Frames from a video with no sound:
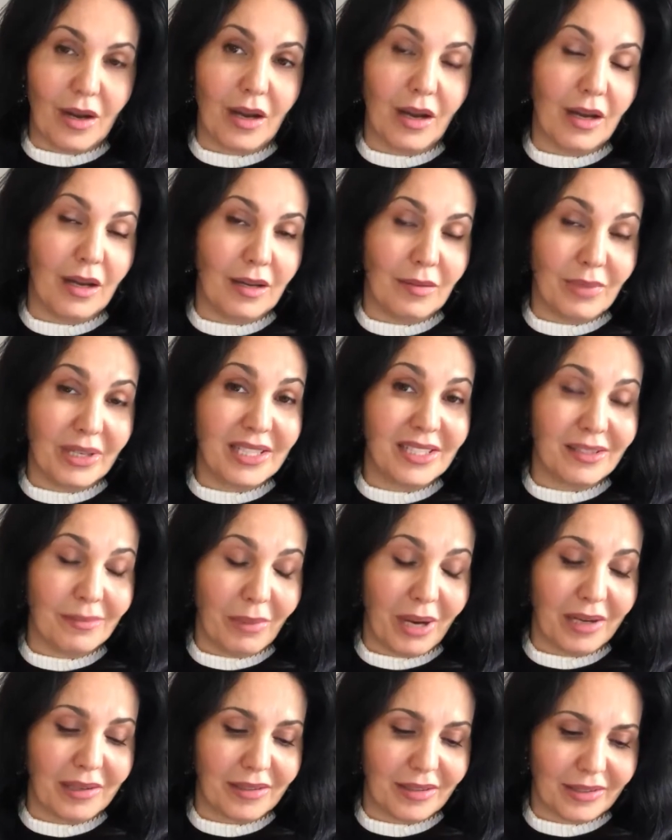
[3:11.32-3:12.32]

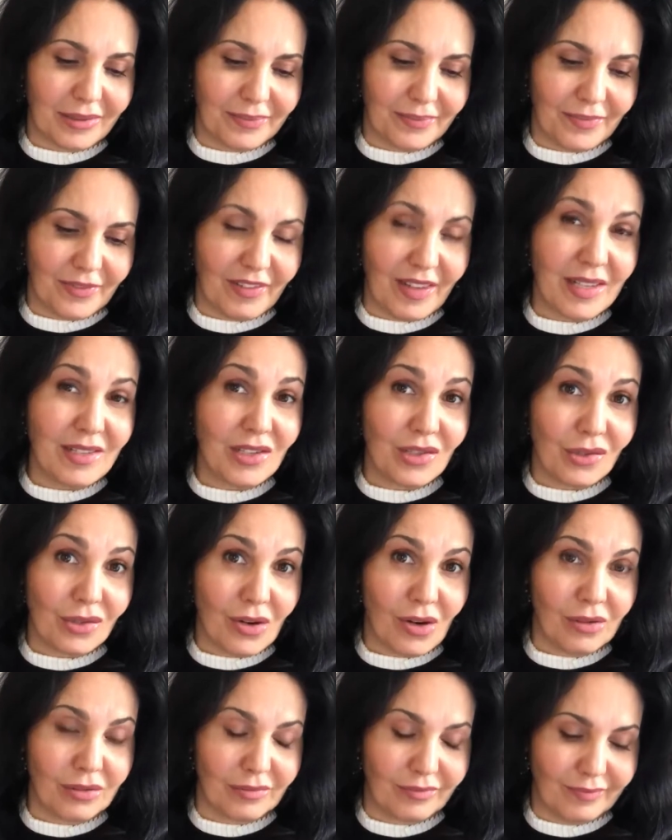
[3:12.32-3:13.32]
Bayılmak. Very
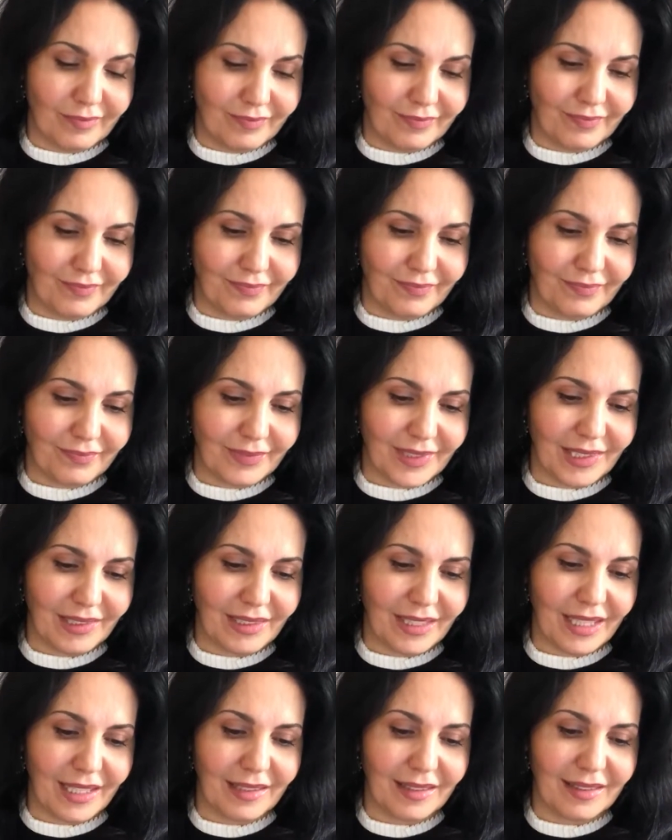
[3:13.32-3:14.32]
strong.
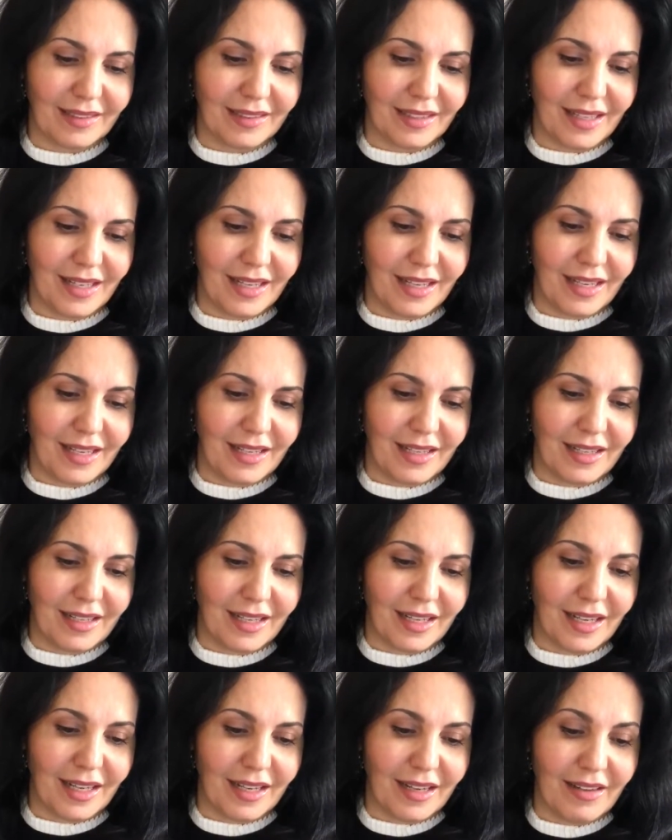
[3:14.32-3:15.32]
Okay.
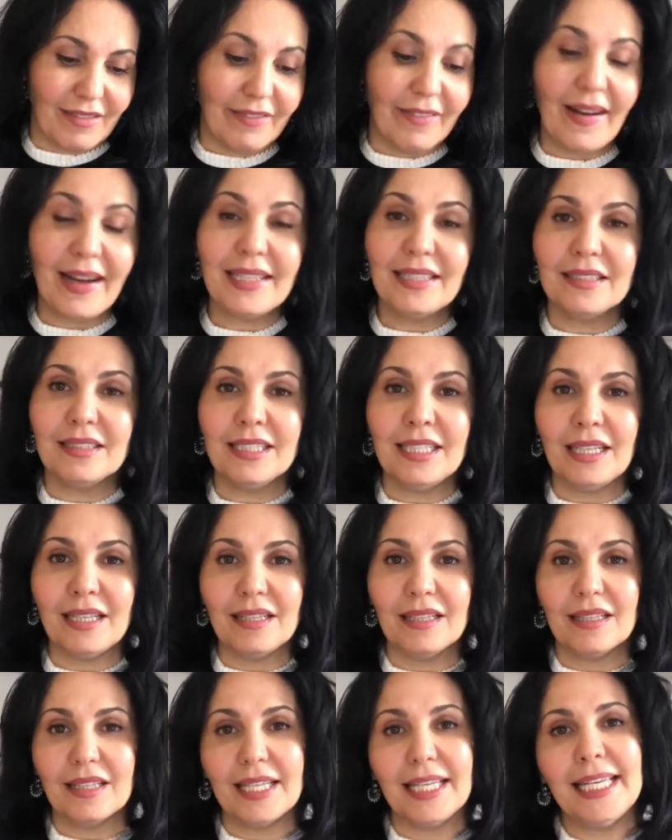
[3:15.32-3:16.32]
Finally,
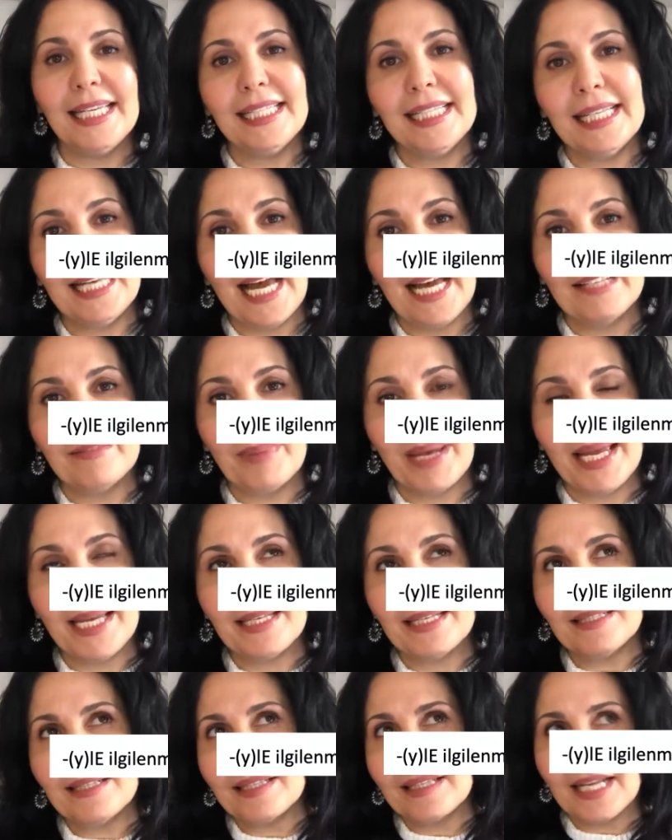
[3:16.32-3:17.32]

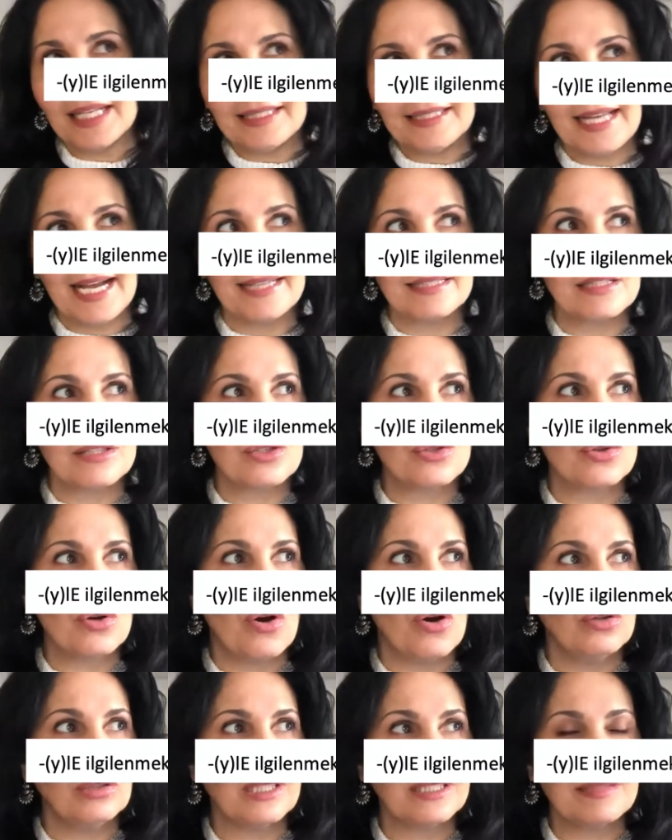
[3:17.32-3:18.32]
ilgilenmek. It's not that
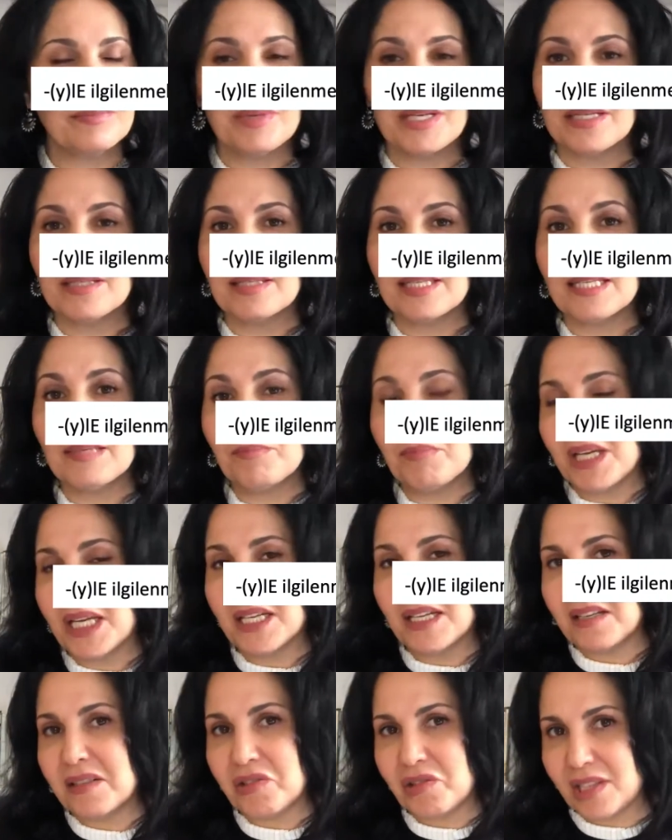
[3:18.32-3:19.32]
strong. It means
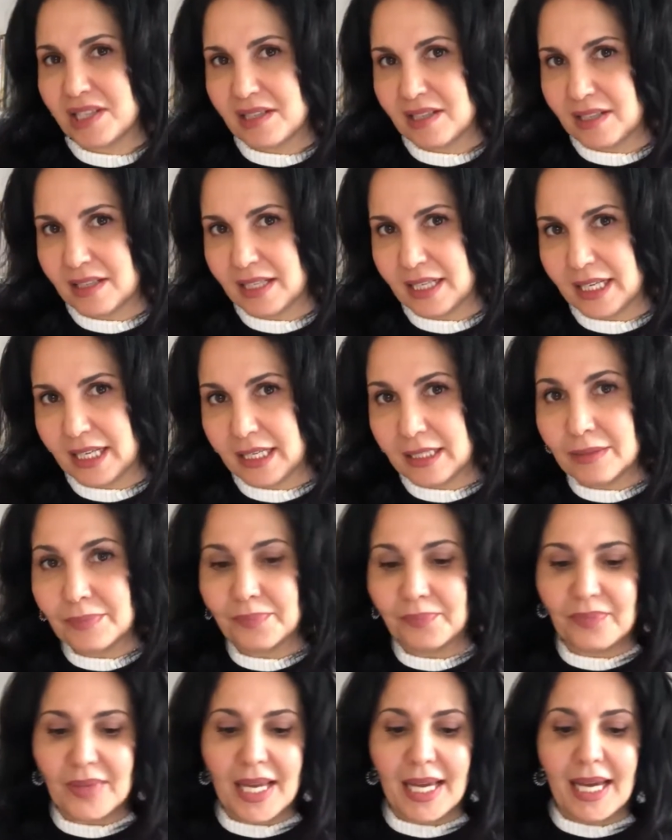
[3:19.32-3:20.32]
being interested in.
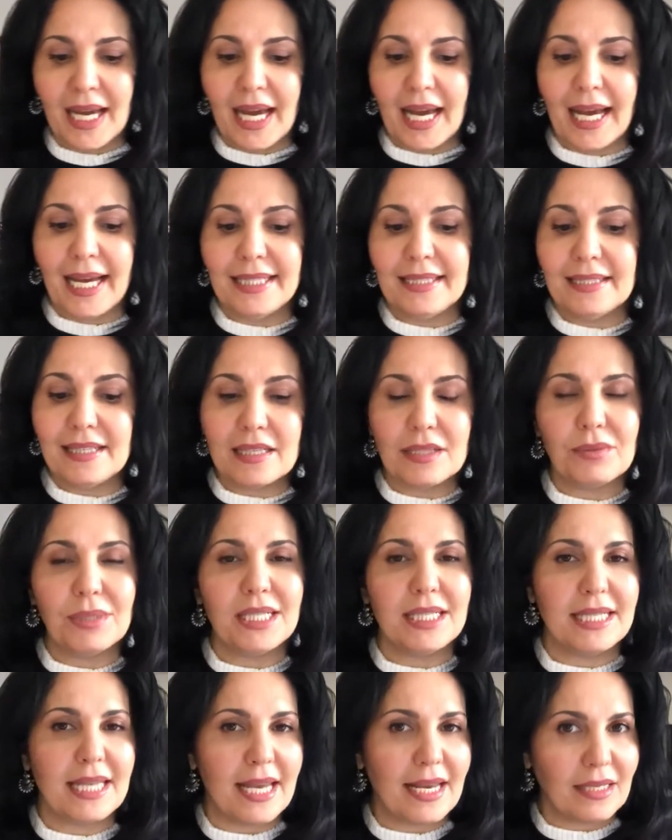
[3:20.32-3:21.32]
And this
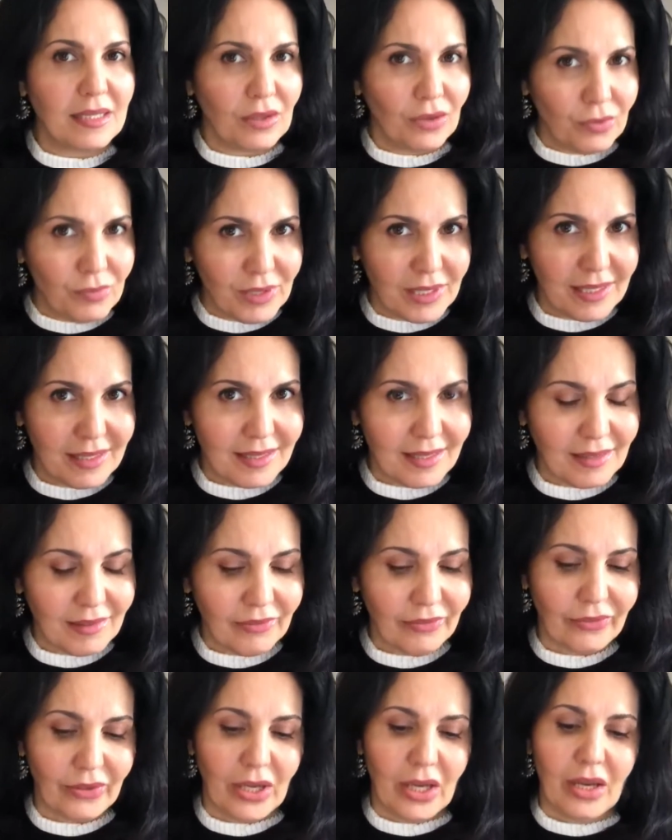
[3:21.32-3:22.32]
one takes commutative.
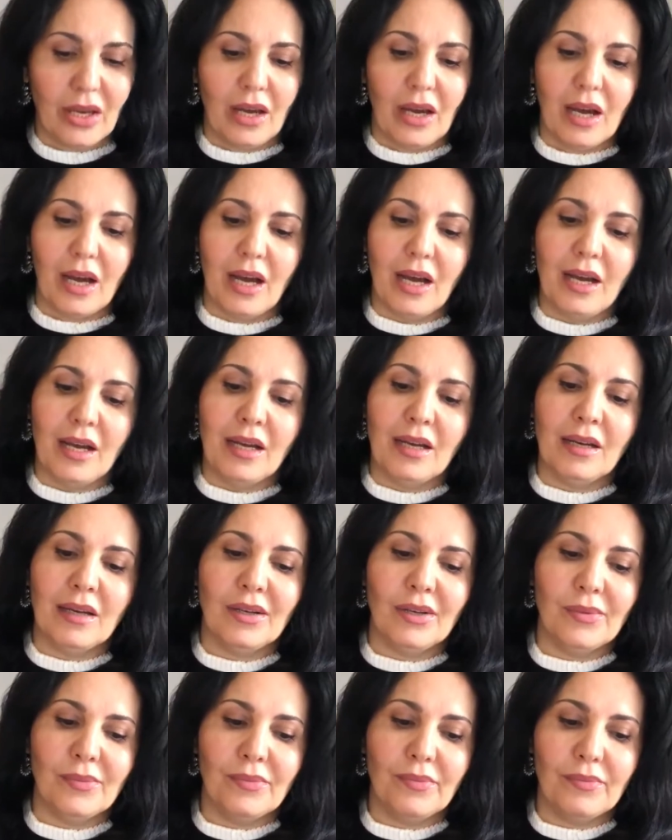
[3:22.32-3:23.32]

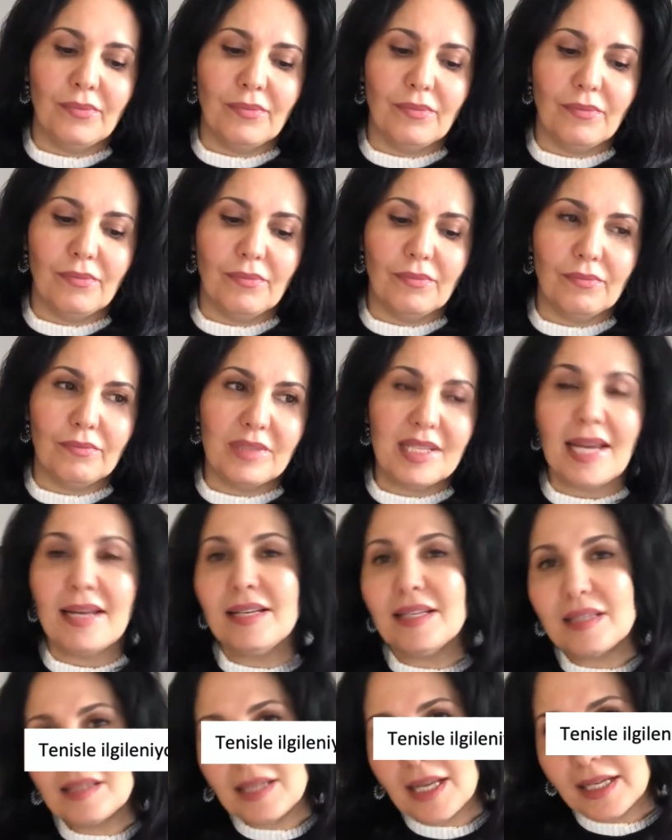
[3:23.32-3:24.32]

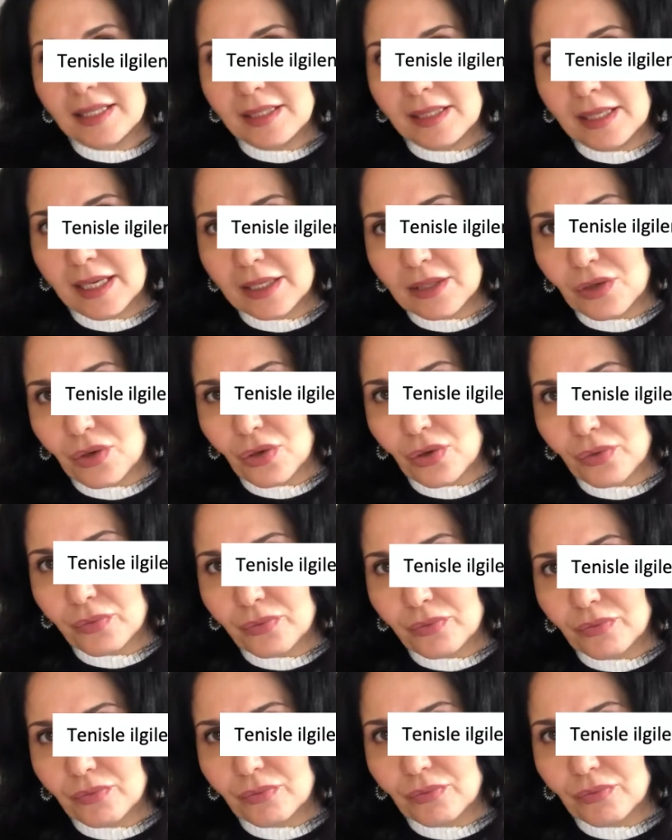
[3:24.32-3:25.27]
Tenisle ilgileniyorum.